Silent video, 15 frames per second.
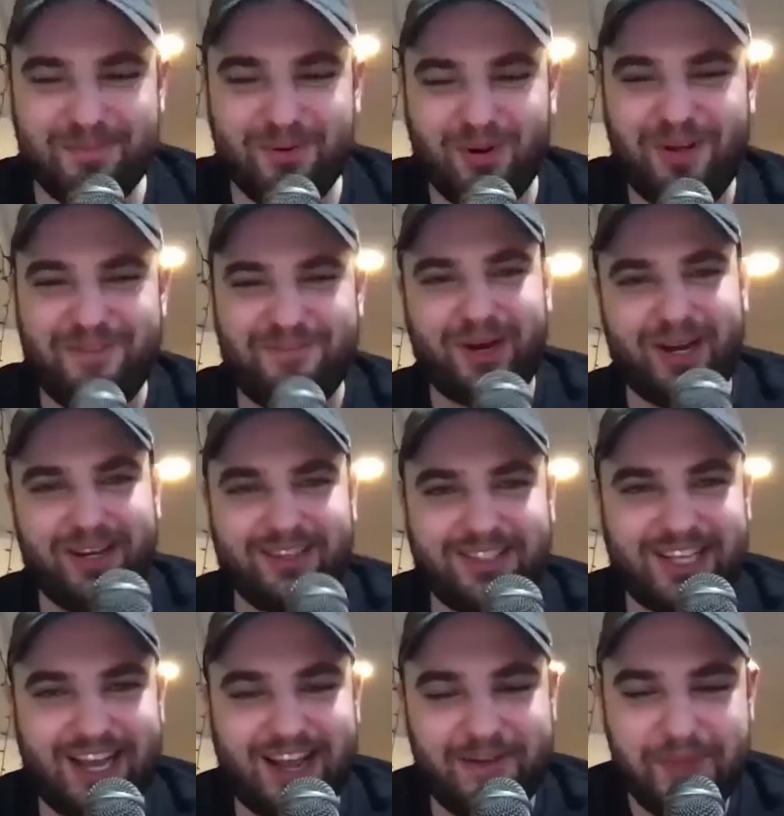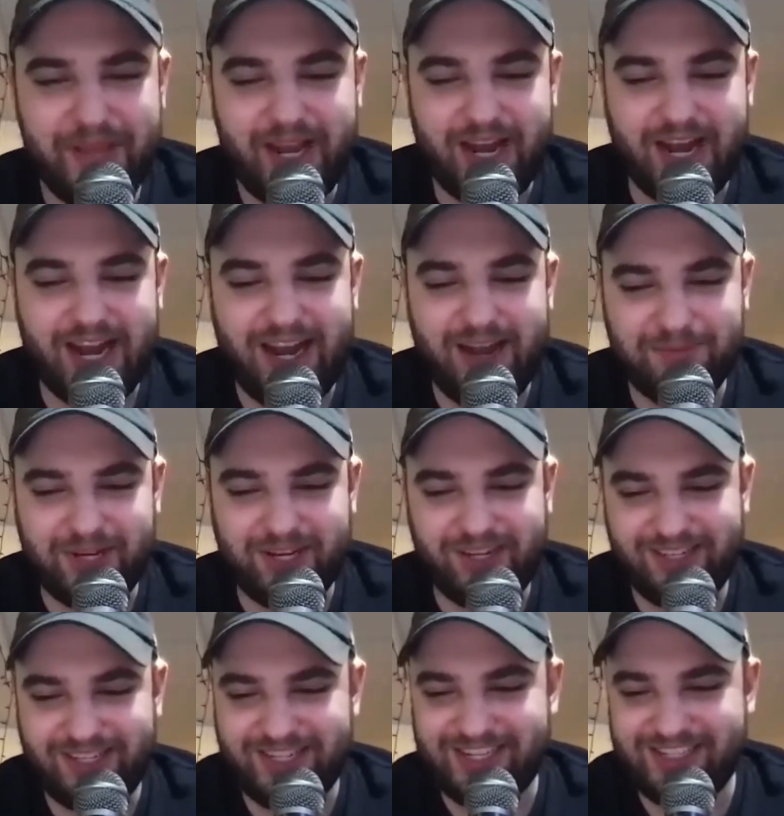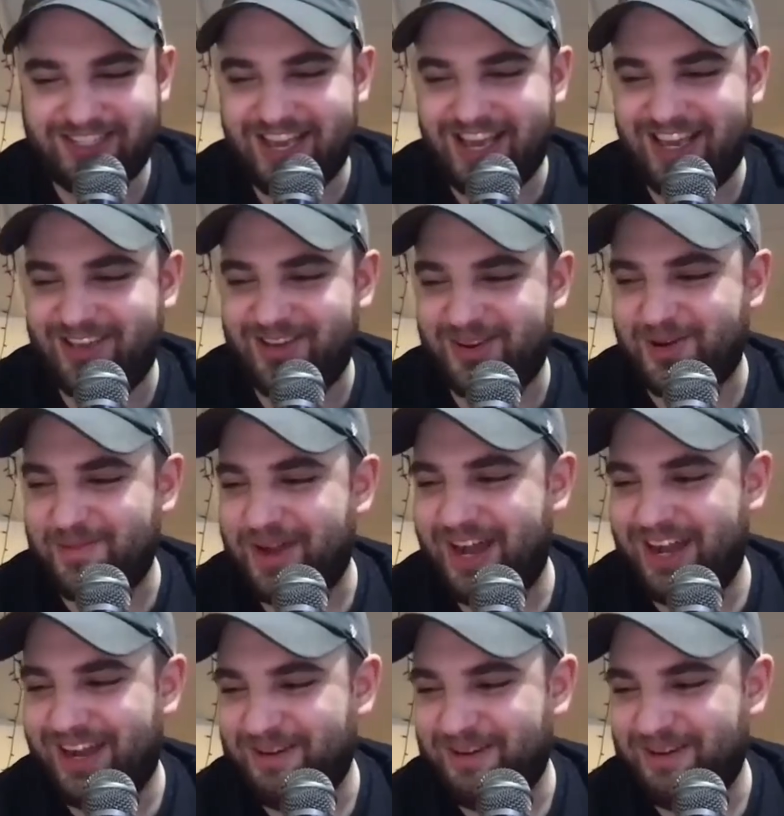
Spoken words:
Boy Fun Time. I'm gonna date your mom.